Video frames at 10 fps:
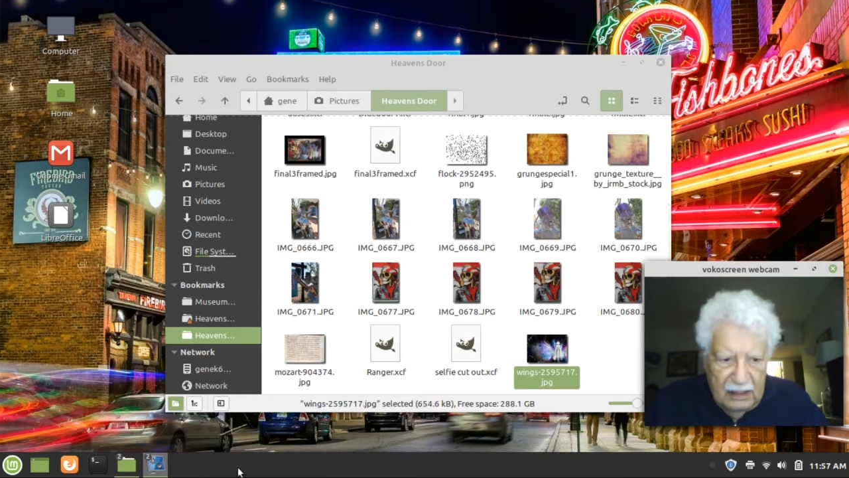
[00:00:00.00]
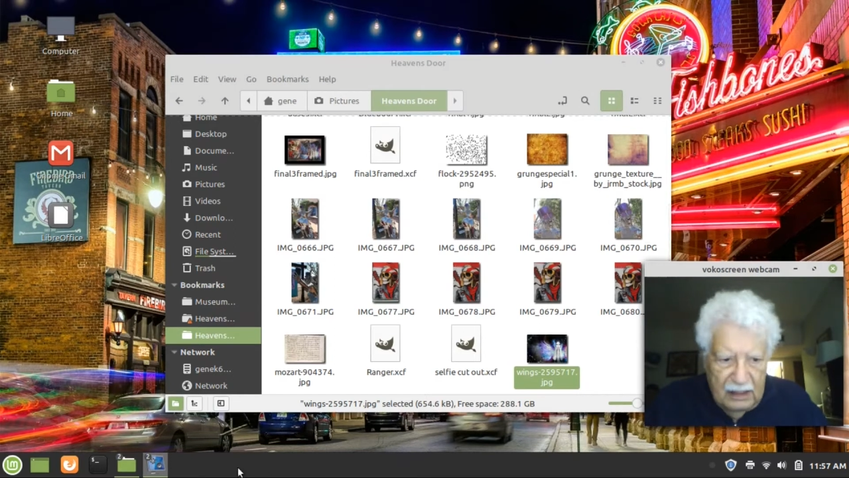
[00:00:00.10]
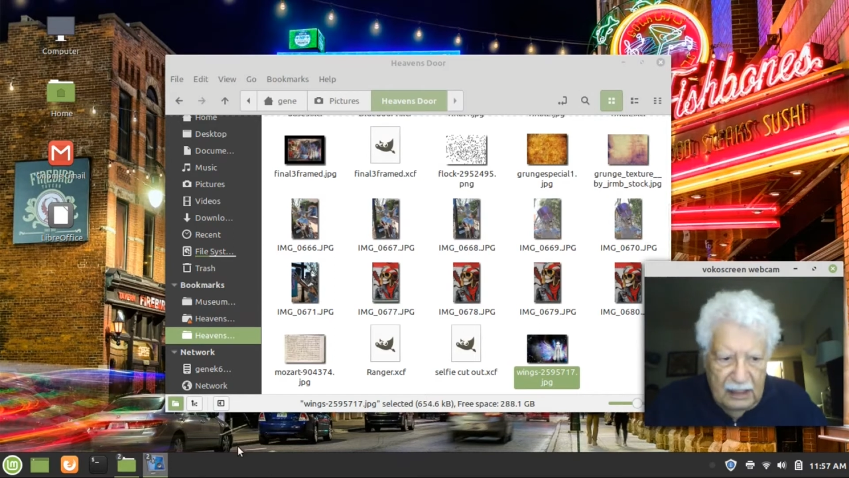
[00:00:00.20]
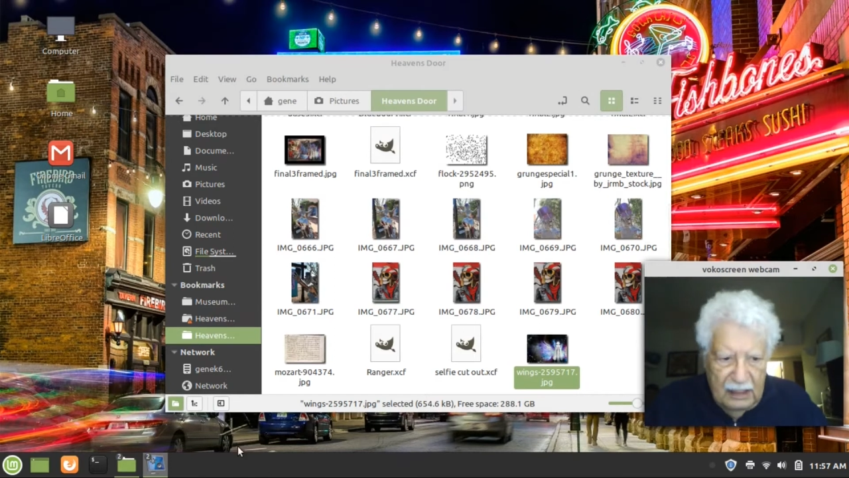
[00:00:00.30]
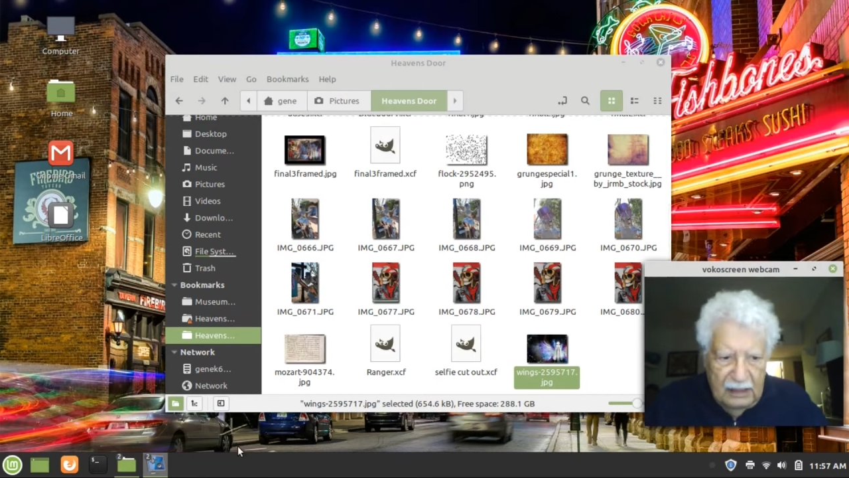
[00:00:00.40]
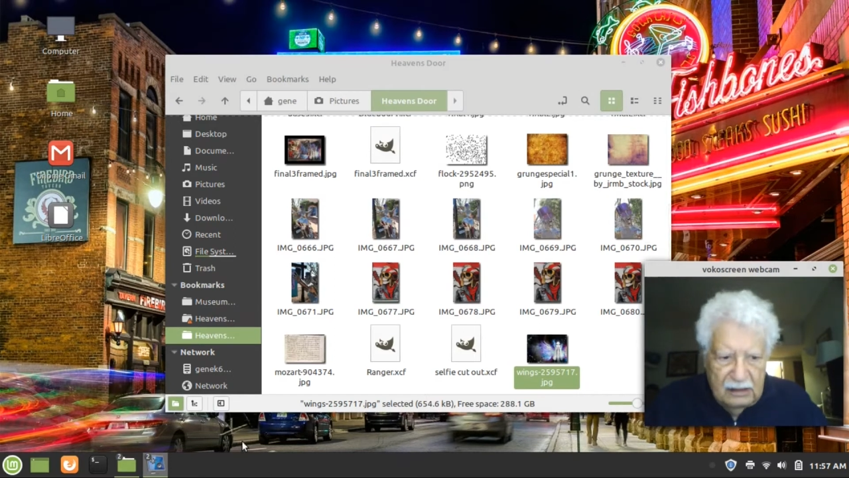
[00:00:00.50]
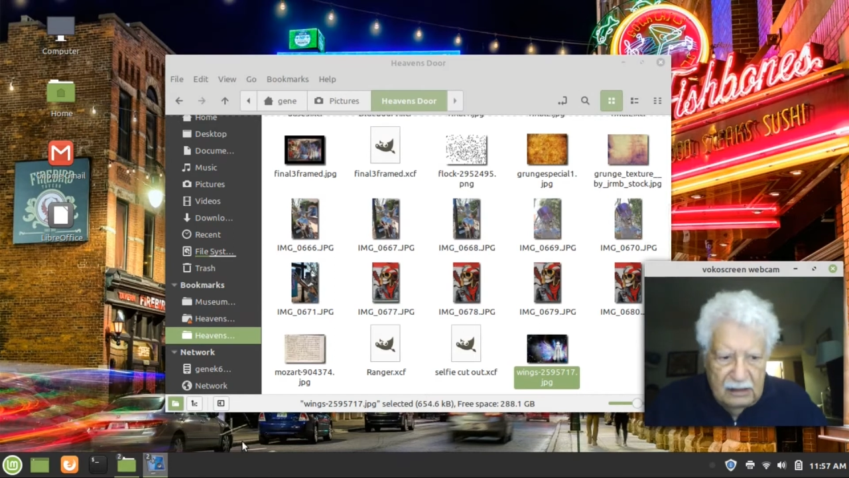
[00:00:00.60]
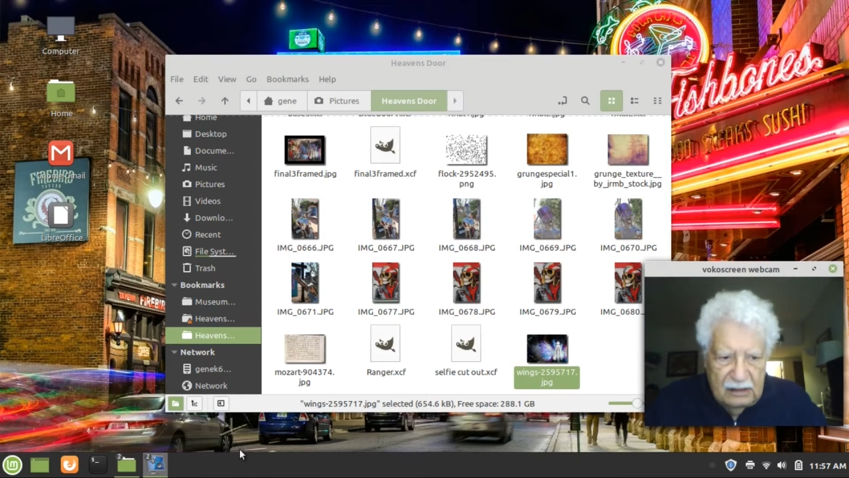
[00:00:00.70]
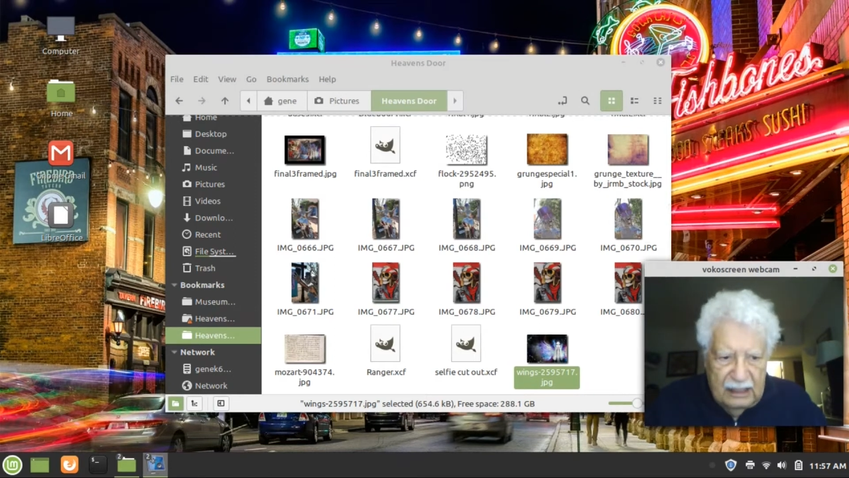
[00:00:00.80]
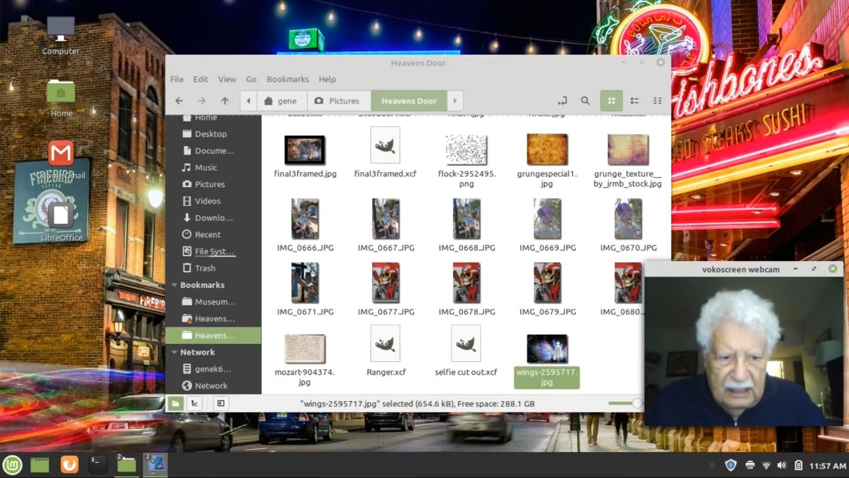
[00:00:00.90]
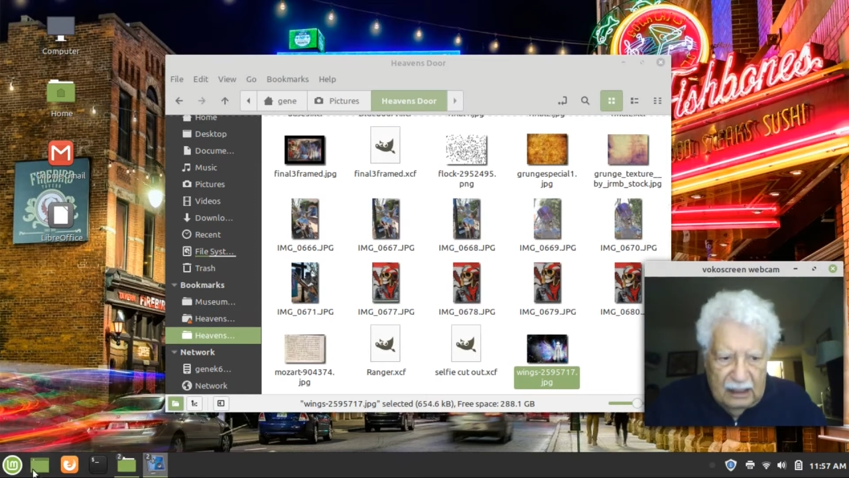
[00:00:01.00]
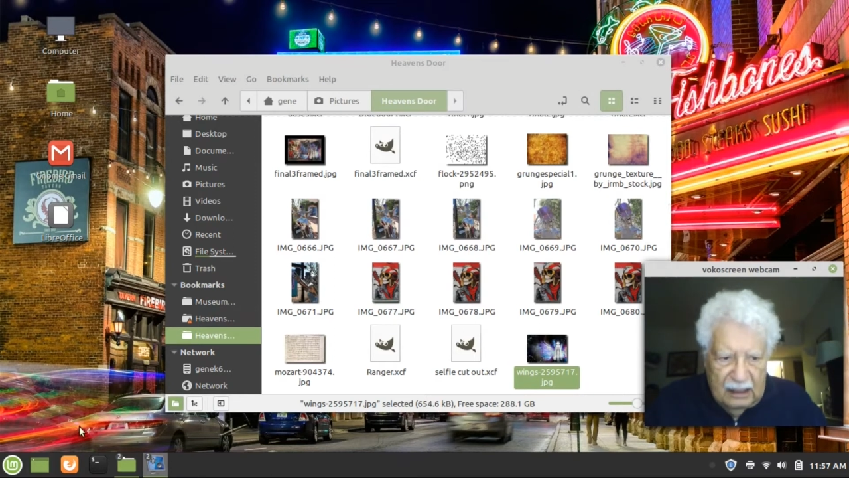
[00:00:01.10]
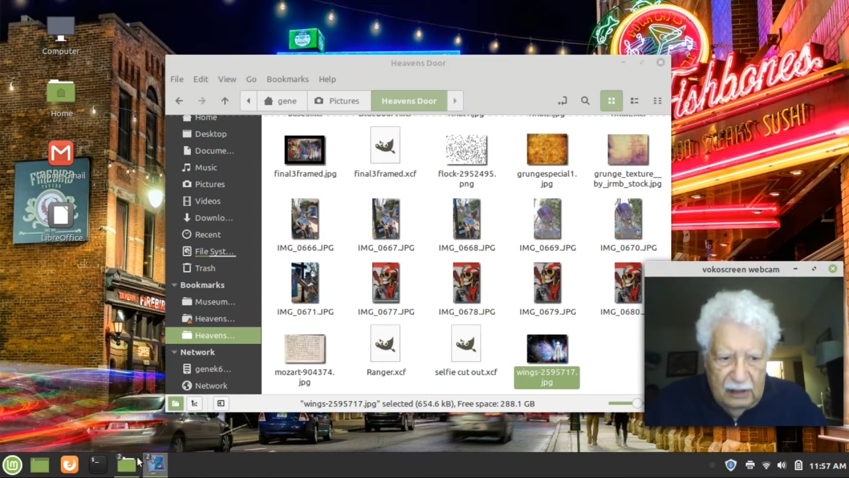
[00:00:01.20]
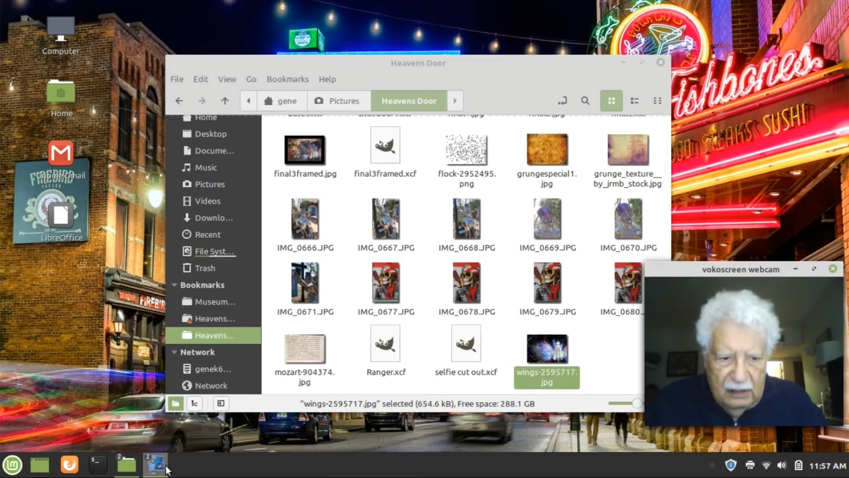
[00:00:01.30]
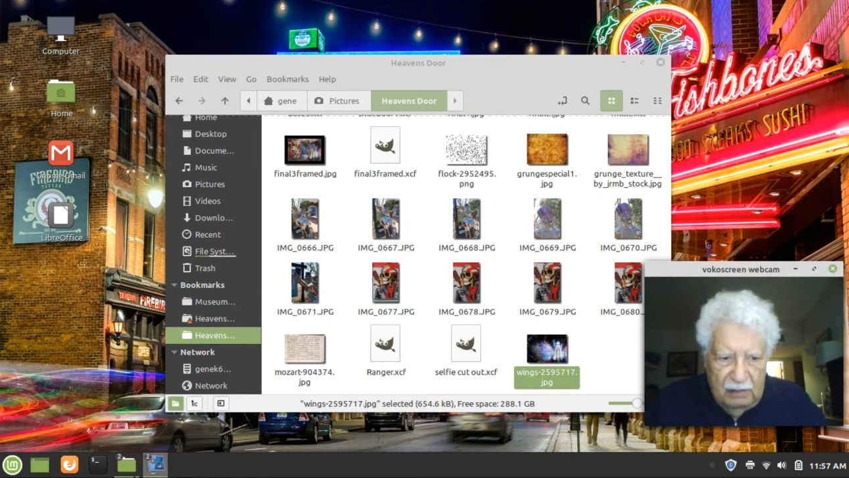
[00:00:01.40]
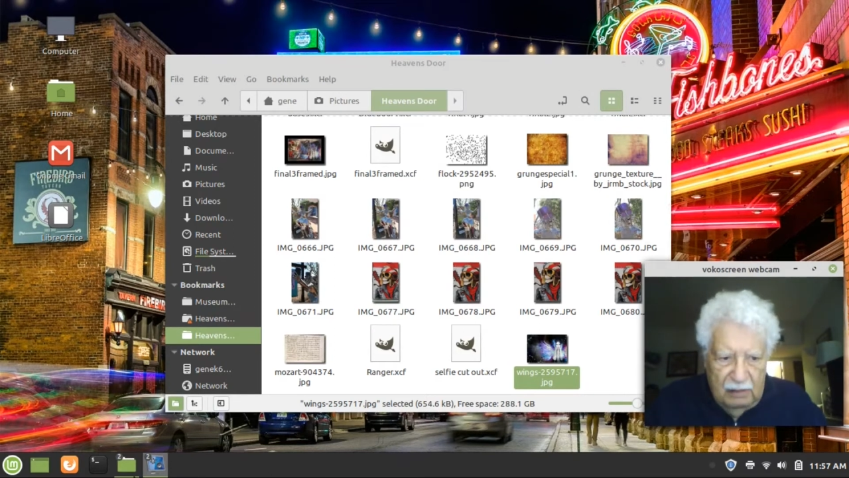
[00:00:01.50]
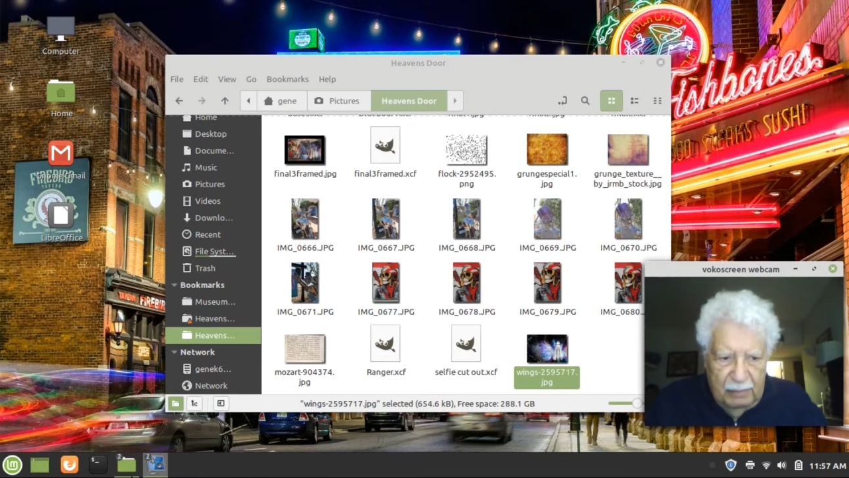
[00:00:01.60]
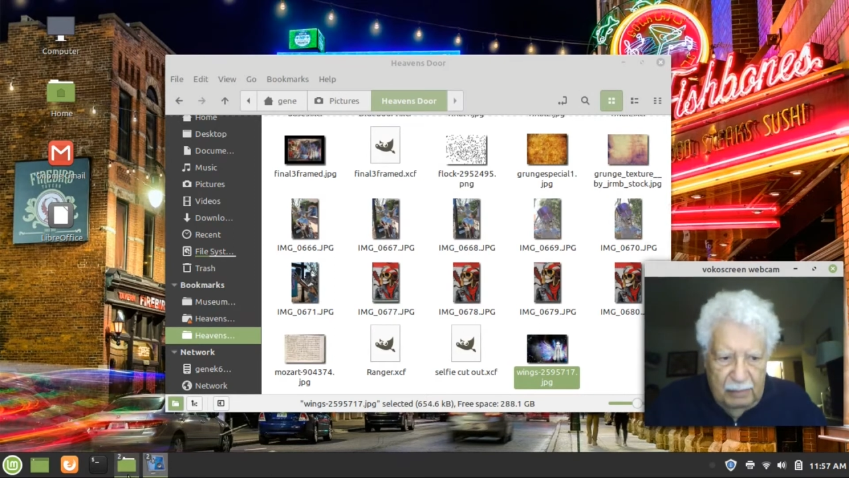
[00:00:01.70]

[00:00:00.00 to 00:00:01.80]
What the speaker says: just take a little peek